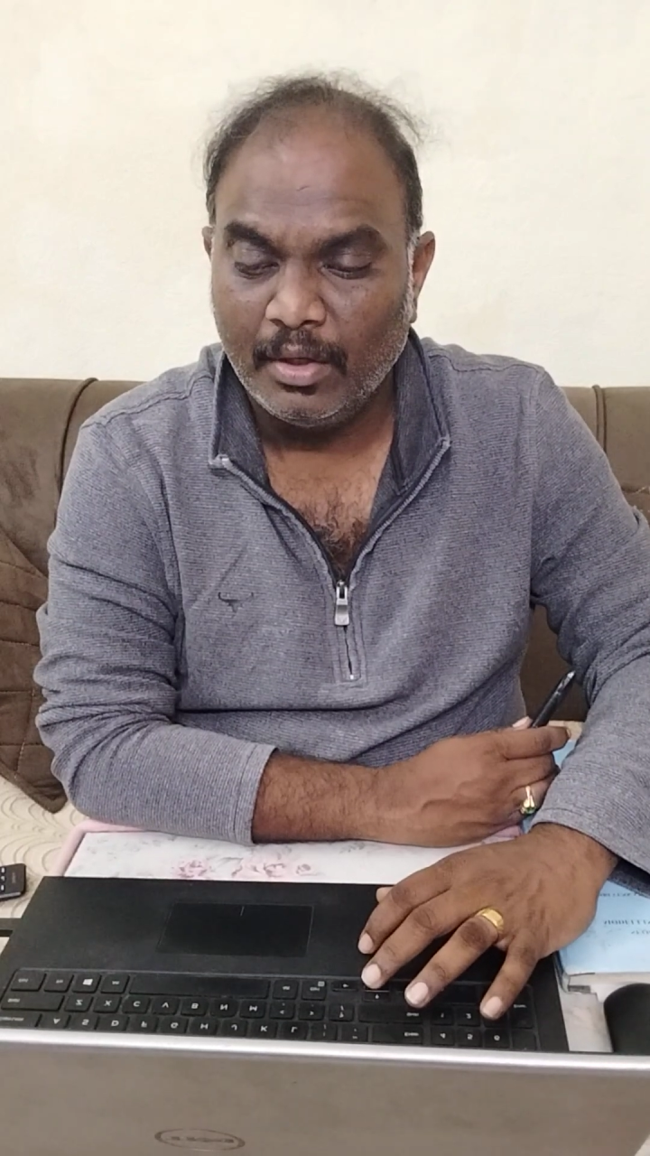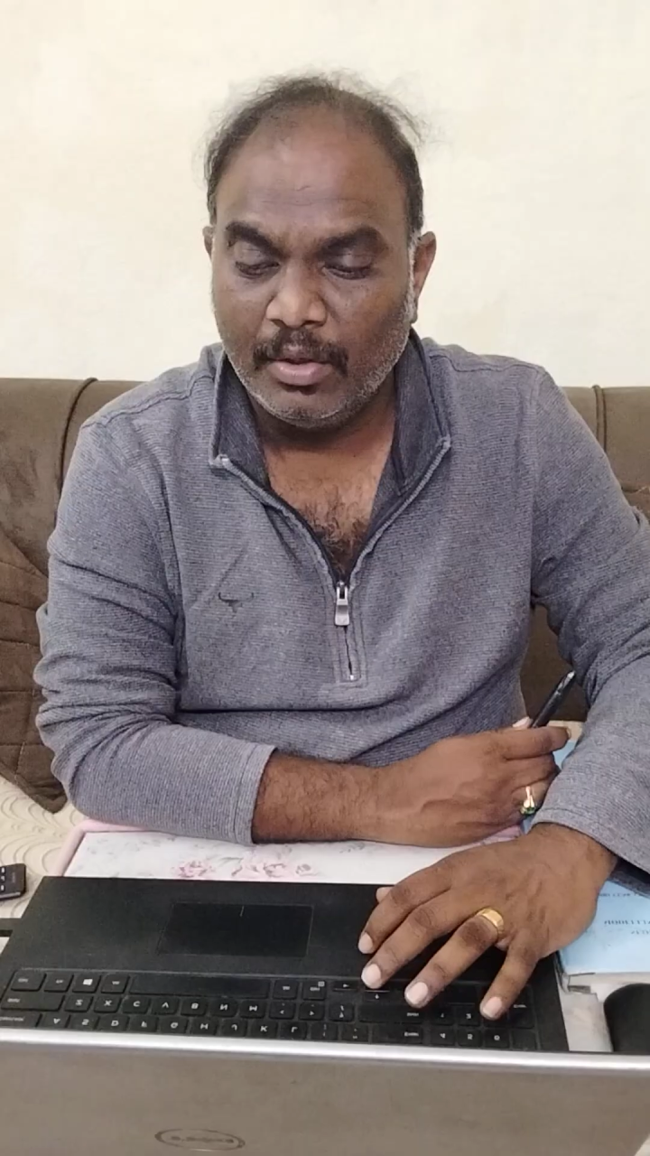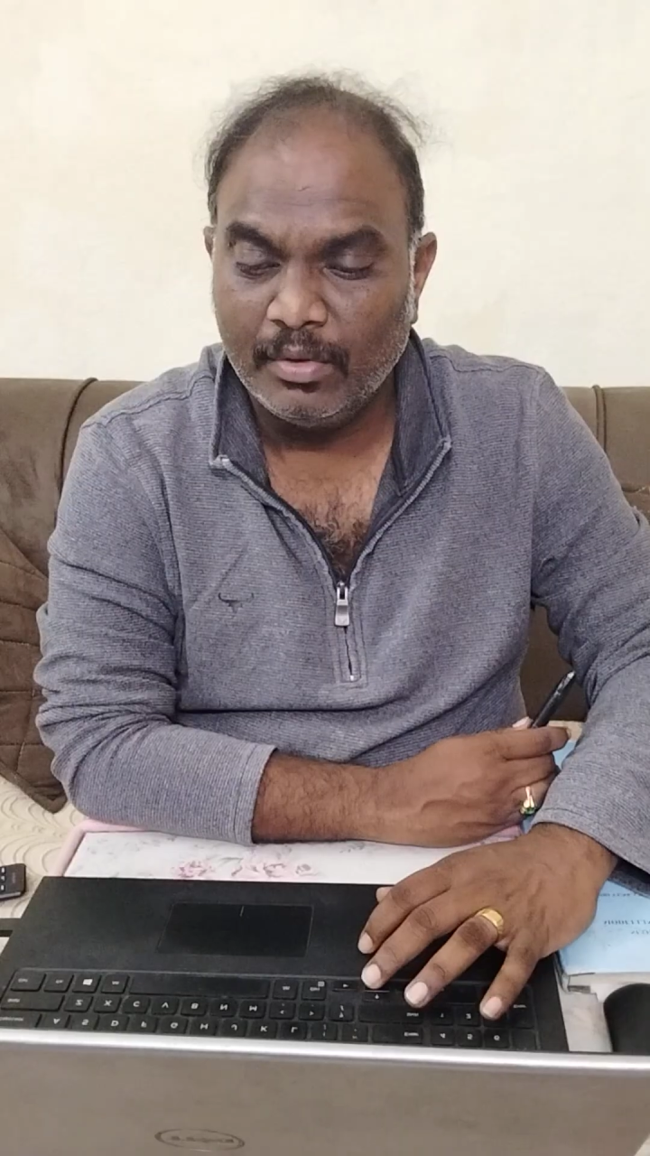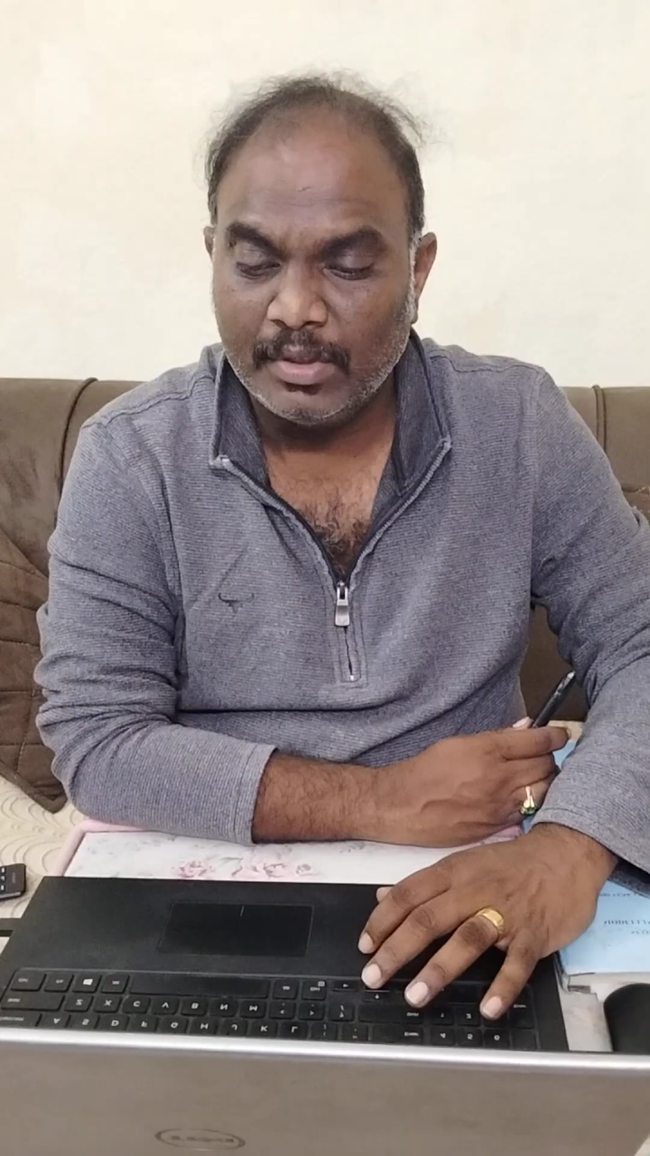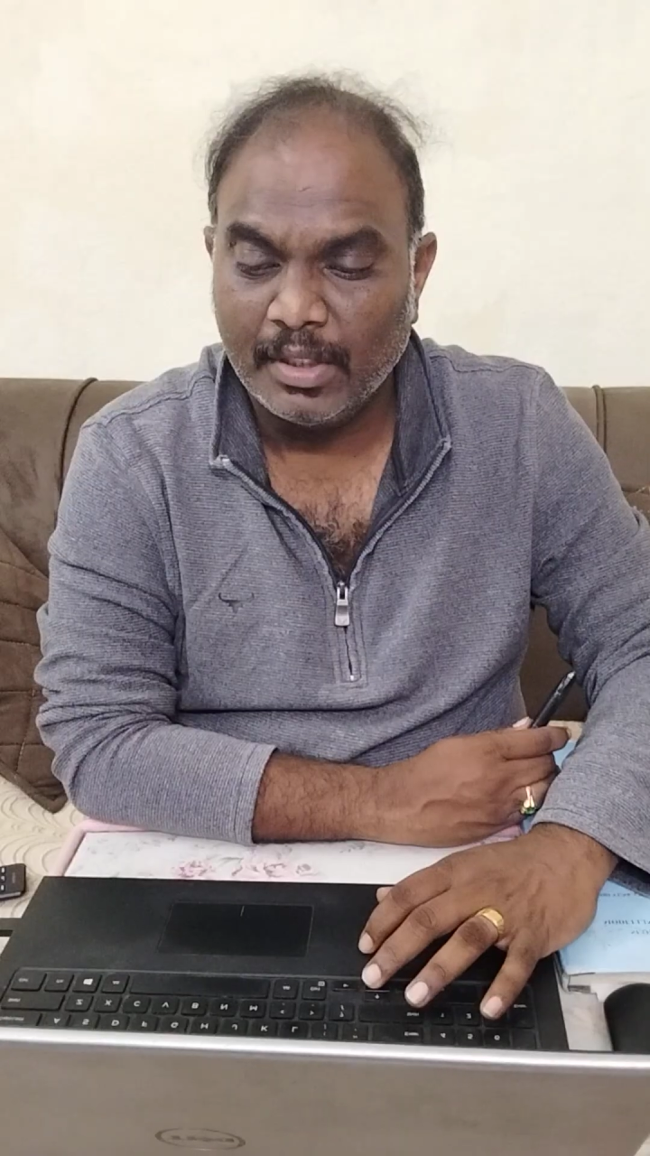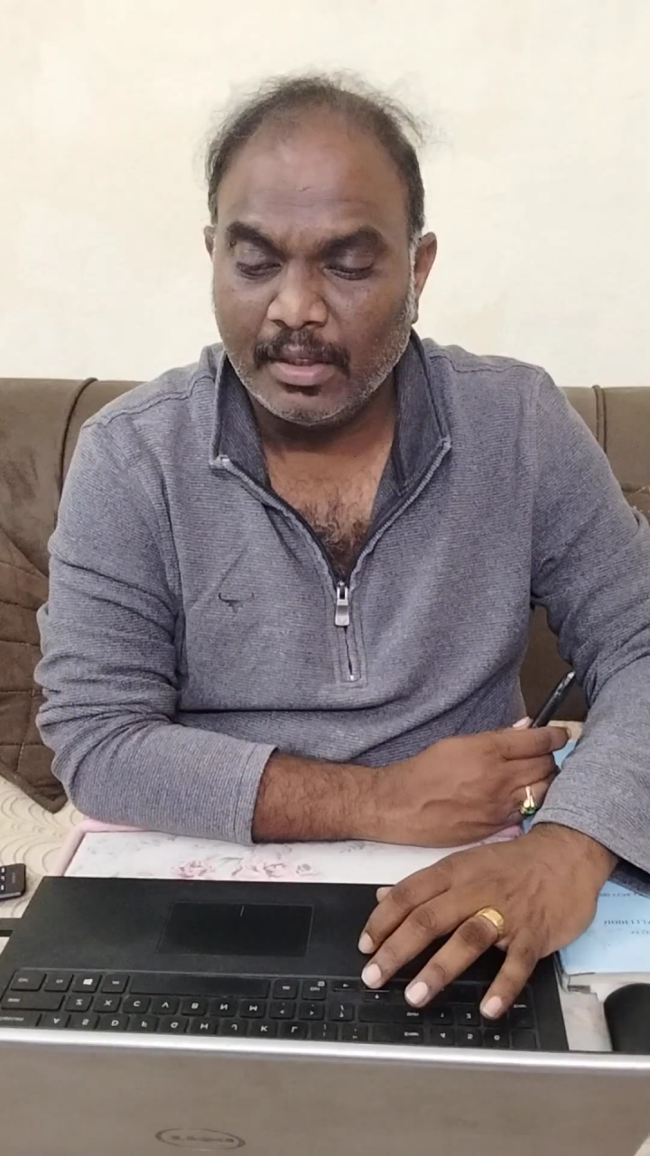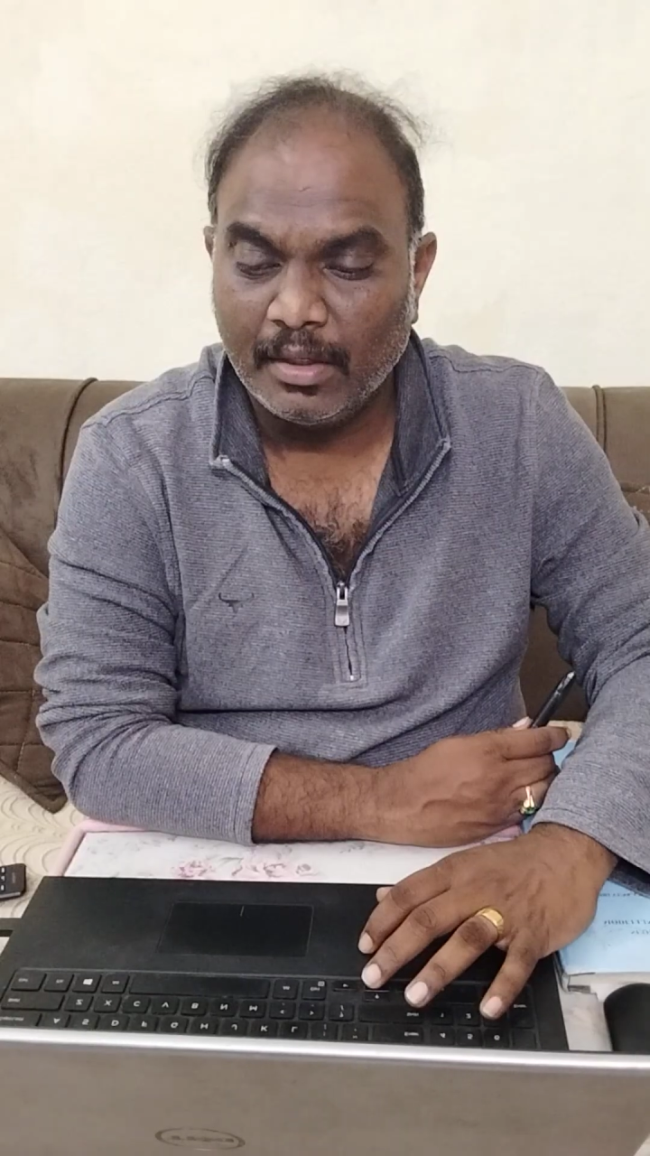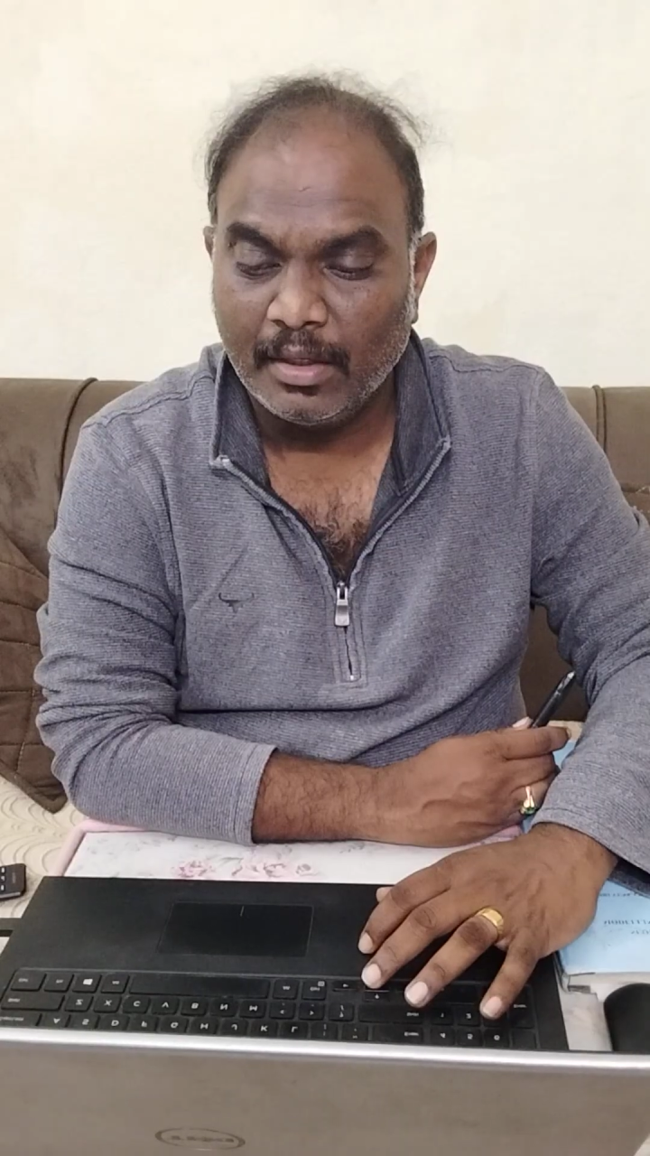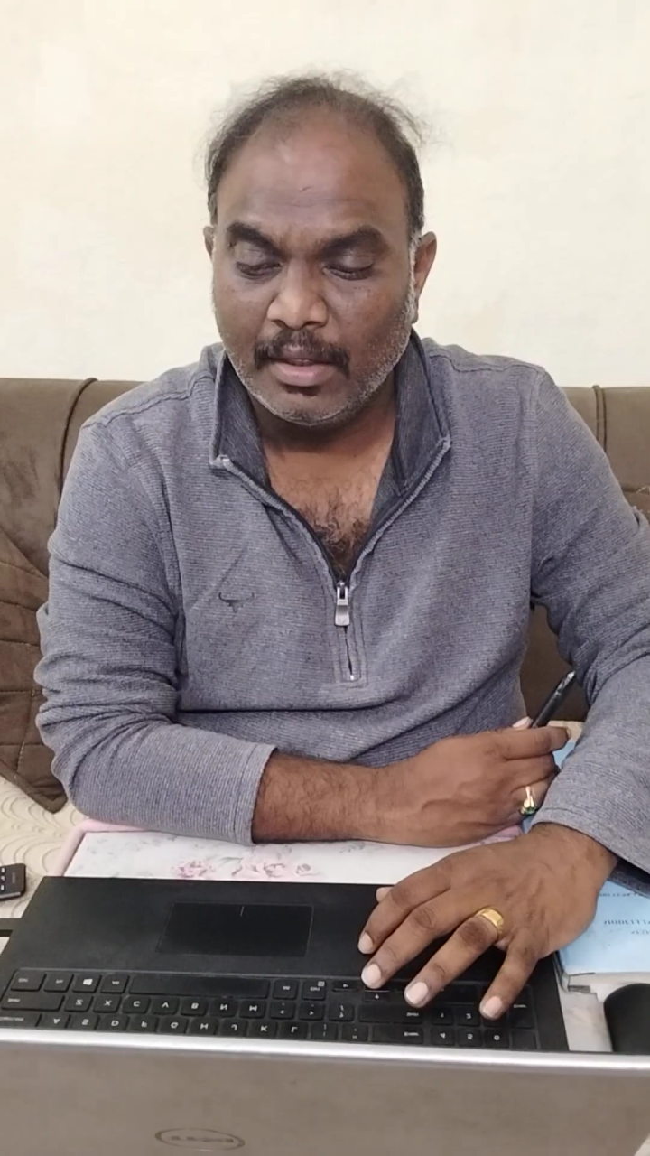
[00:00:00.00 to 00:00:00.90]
using